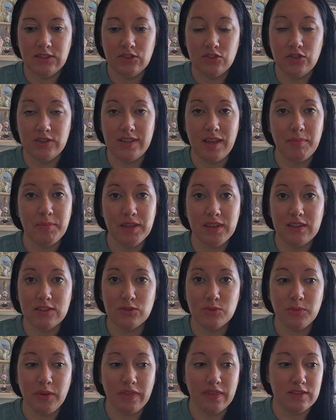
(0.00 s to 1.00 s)
she sent me
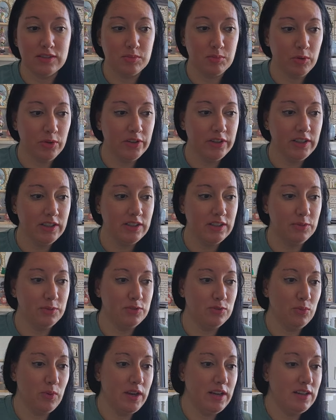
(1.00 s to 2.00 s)
this one this morning. It
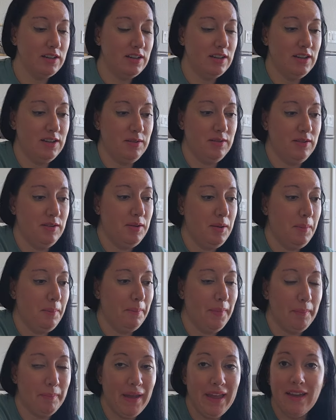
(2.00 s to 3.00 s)
was waiting in
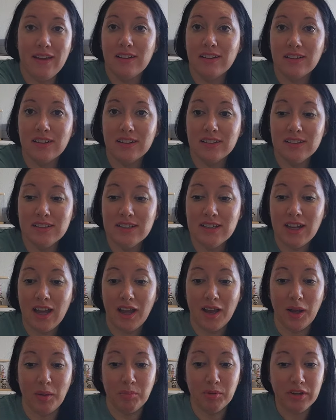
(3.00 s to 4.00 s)
my mail.
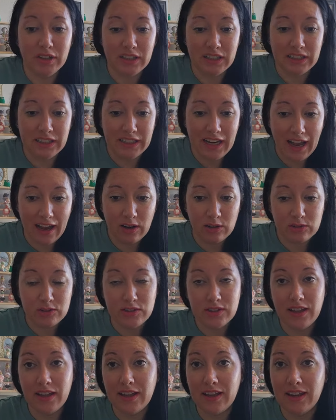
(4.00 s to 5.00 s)
I printed it
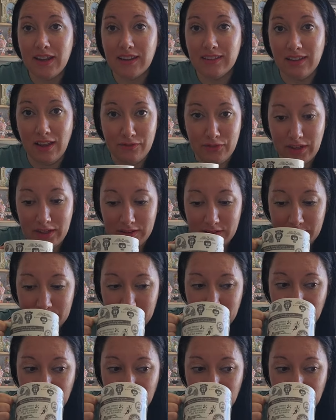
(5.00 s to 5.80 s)
out and love it.